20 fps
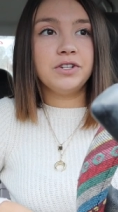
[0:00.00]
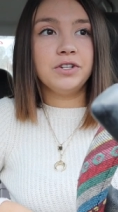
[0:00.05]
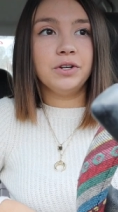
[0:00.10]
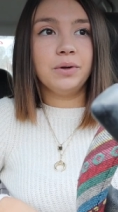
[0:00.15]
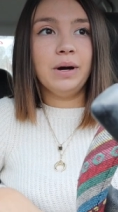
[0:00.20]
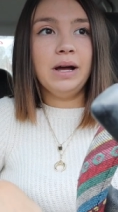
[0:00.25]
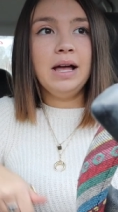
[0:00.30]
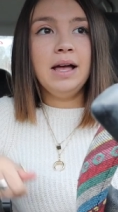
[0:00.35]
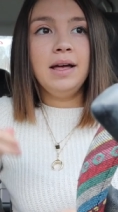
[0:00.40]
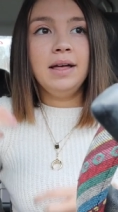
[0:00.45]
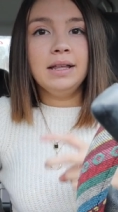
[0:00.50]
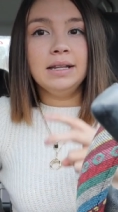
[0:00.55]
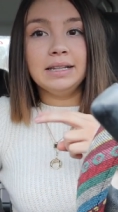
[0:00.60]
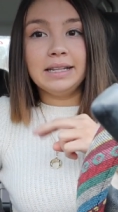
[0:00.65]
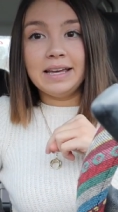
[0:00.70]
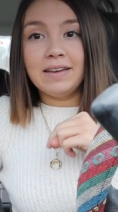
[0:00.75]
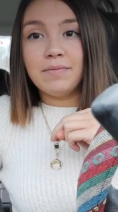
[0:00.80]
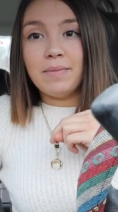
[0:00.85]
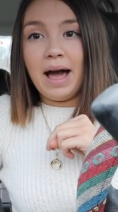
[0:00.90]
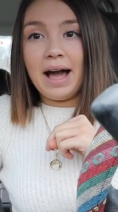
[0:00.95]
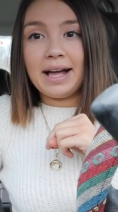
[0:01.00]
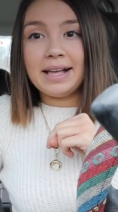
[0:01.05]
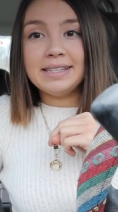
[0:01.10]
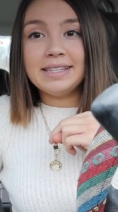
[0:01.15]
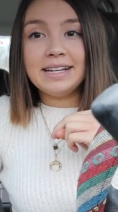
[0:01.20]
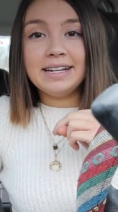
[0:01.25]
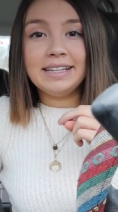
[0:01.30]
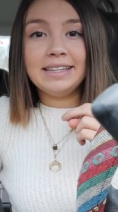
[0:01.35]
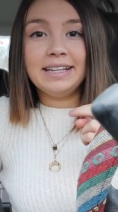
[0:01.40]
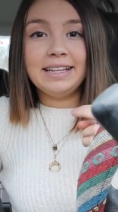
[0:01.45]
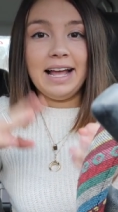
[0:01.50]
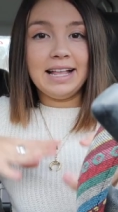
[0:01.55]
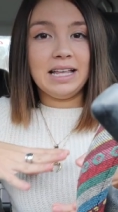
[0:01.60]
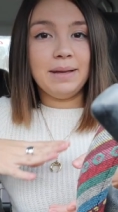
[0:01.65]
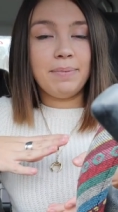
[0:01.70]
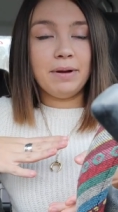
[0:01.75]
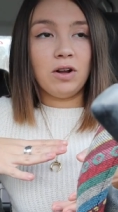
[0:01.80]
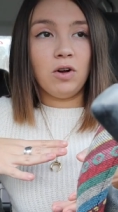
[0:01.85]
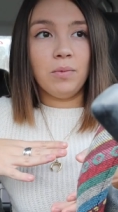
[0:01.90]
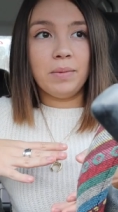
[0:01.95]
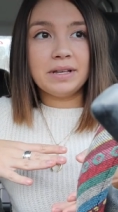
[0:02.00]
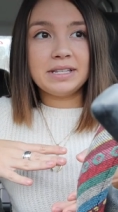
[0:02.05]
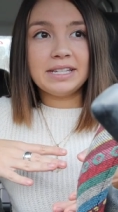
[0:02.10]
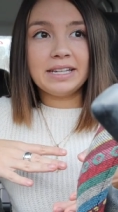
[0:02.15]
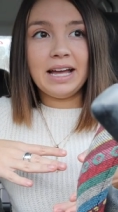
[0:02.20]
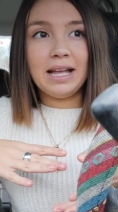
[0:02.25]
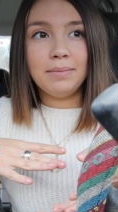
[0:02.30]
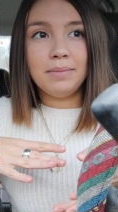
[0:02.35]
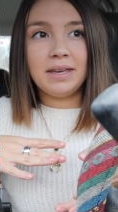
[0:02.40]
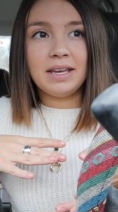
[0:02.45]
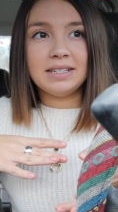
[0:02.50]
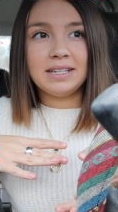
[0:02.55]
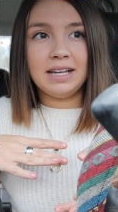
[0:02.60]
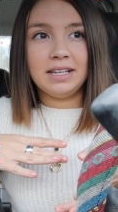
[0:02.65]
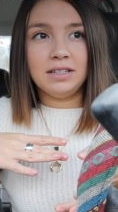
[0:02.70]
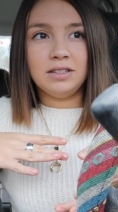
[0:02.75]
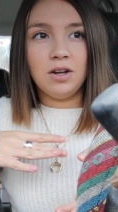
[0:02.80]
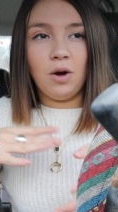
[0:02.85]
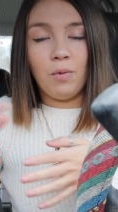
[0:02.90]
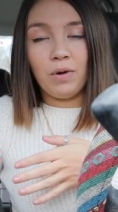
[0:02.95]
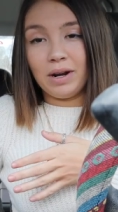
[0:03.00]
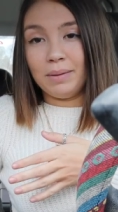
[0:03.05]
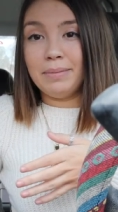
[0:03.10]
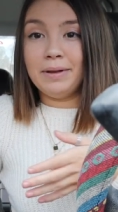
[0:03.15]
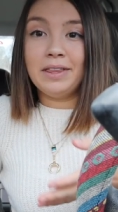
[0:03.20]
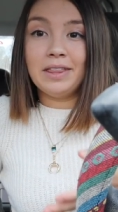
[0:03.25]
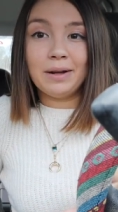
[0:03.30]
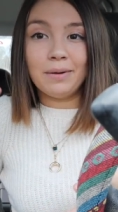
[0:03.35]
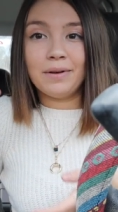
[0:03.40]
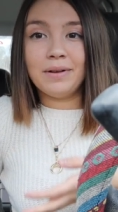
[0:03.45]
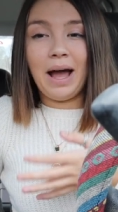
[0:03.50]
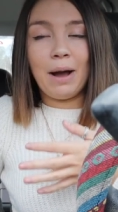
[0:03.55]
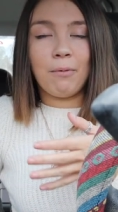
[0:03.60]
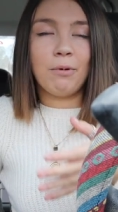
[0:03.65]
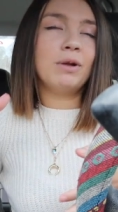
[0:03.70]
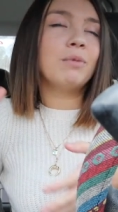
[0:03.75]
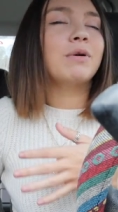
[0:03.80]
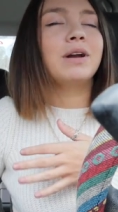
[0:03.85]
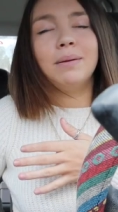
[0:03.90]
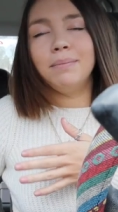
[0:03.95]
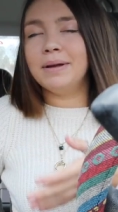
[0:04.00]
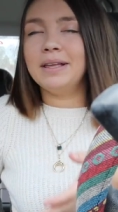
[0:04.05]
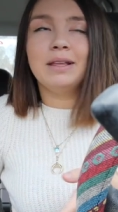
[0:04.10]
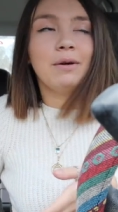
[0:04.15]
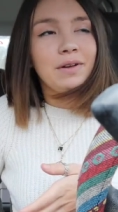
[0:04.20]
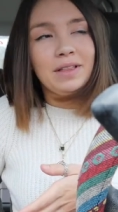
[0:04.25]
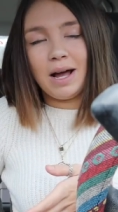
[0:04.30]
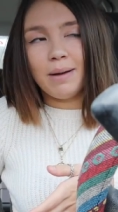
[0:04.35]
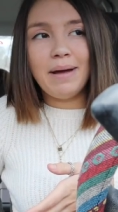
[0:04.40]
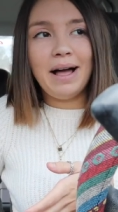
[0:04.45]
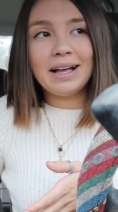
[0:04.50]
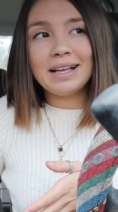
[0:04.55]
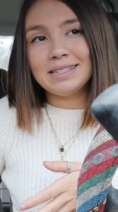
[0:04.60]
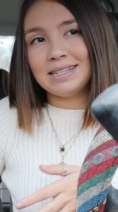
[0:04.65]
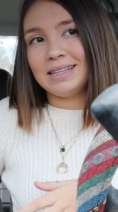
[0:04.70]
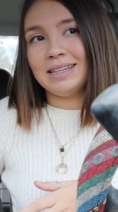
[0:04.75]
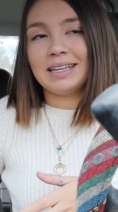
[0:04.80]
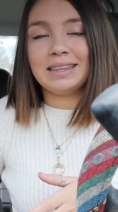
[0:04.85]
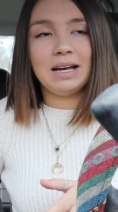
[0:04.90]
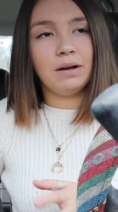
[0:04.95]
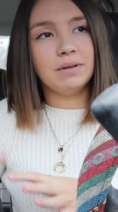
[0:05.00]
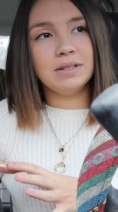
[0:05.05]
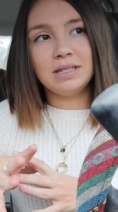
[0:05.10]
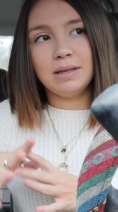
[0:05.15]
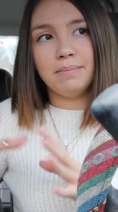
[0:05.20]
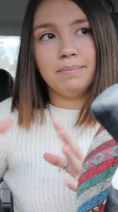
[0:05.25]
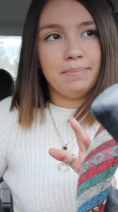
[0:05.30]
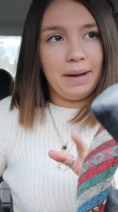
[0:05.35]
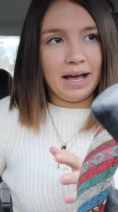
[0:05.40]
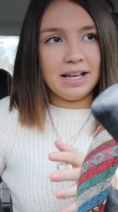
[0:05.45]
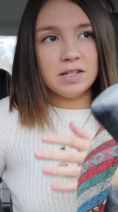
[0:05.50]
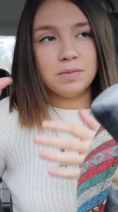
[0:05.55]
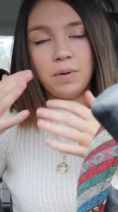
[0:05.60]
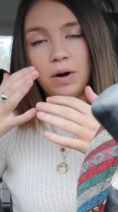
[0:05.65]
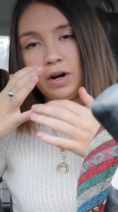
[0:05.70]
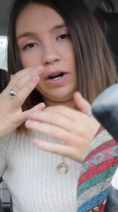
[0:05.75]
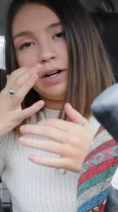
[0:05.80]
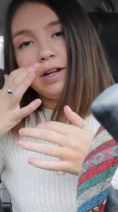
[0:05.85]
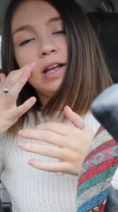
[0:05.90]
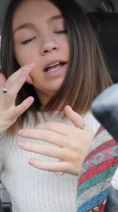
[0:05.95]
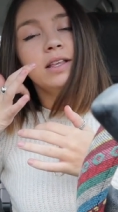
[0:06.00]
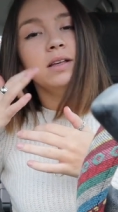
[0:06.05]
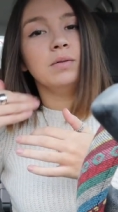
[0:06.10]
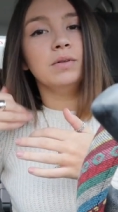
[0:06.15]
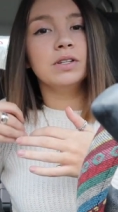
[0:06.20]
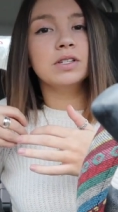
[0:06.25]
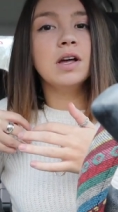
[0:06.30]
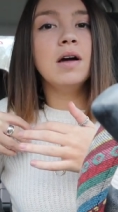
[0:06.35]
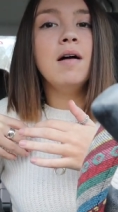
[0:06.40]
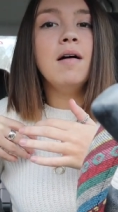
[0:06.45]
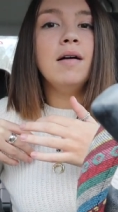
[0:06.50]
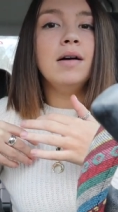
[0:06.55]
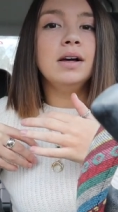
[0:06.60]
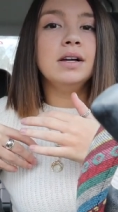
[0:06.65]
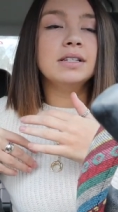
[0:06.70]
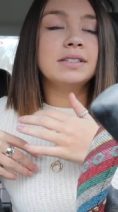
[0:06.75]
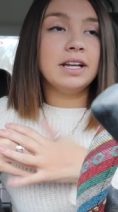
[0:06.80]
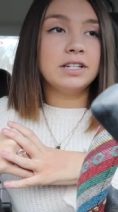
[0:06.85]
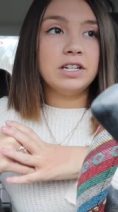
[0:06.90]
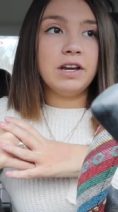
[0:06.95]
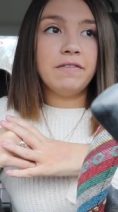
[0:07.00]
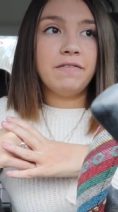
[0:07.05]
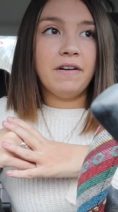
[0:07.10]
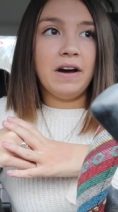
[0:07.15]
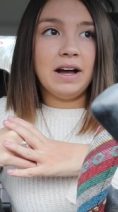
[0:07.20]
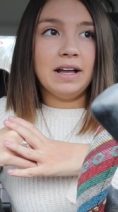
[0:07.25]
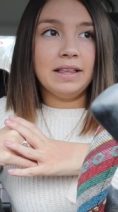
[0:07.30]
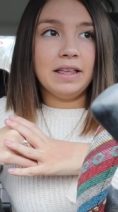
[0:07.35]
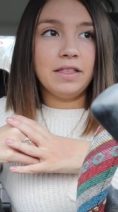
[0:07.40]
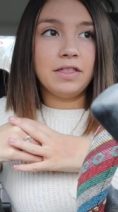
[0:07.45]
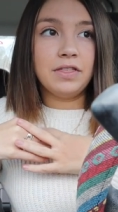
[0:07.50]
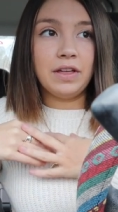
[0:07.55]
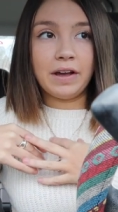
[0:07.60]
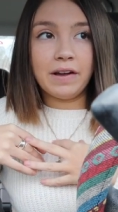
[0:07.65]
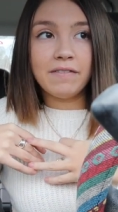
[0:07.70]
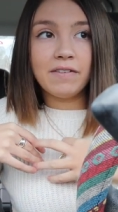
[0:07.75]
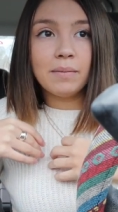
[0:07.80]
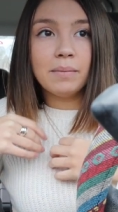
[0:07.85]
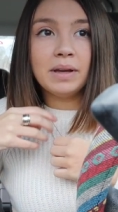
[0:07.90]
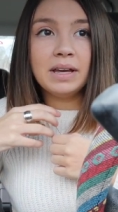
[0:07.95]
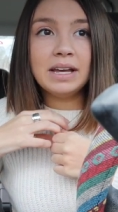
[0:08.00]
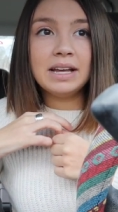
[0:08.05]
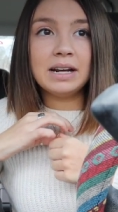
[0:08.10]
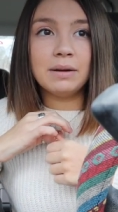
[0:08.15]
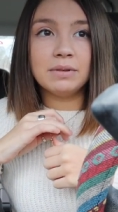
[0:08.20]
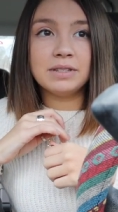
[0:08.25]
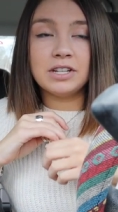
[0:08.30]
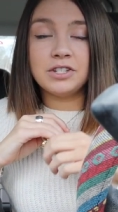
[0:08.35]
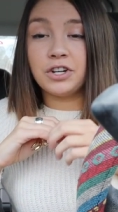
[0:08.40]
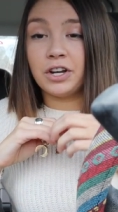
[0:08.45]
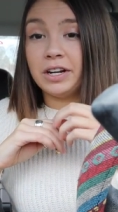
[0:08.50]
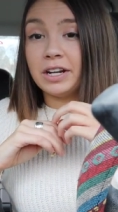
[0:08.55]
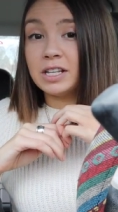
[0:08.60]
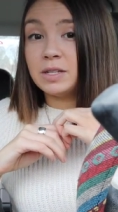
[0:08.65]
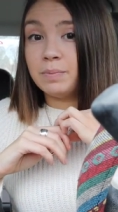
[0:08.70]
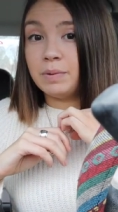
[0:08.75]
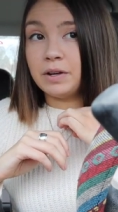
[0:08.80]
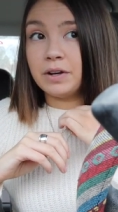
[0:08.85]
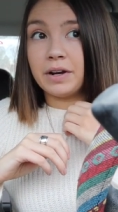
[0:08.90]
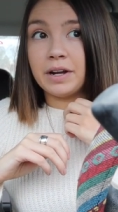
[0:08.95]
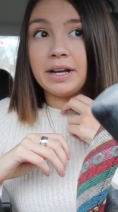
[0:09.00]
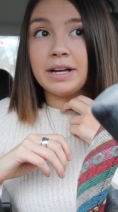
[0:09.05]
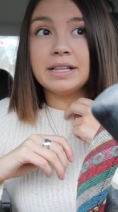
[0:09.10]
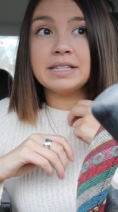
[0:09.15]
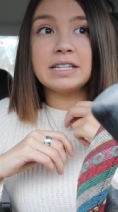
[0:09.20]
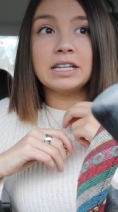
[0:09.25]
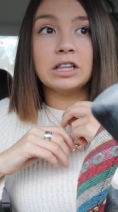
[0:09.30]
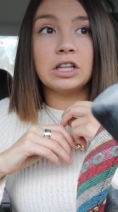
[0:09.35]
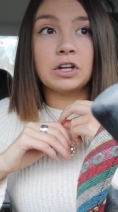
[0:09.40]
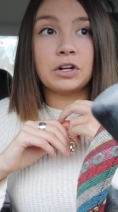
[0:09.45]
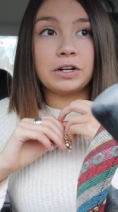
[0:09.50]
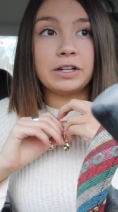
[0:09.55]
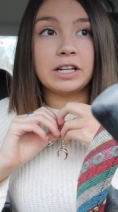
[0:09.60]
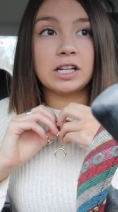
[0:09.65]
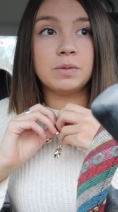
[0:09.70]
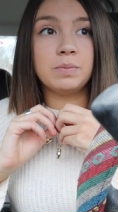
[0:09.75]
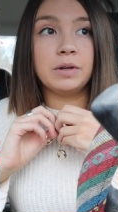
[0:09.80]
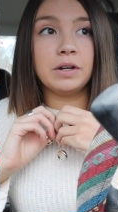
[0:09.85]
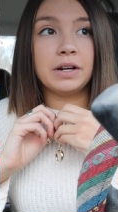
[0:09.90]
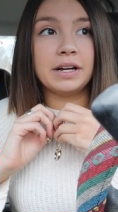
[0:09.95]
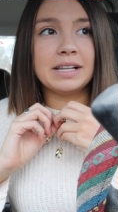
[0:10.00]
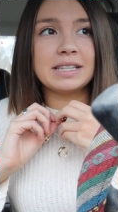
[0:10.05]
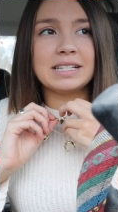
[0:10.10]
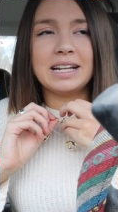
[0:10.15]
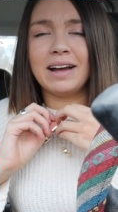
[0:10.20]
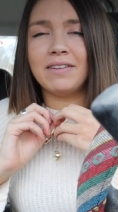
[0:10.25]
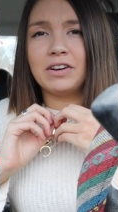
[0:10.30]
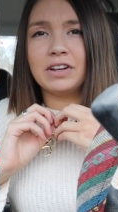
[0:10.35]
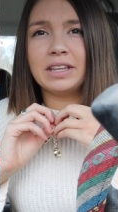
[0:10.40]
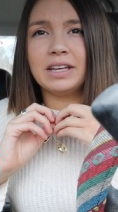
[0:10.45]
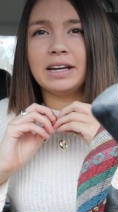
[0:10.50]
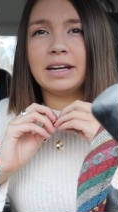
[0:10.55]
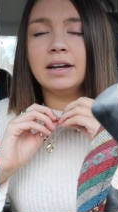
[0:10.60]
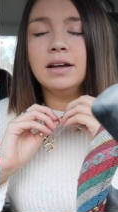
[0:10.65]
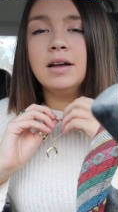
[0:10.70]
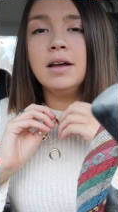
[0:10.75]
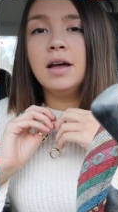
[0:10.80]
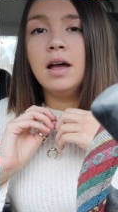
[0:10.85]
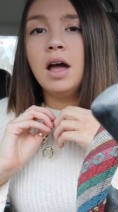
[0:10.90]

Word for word: to leave magazine and then end up at Ole Miss again because I don't want to be there. I wouldn't want to be there without magazine. Like that was the best part and it was such a fun thing for me and it was such a good experience and learning experience and everything.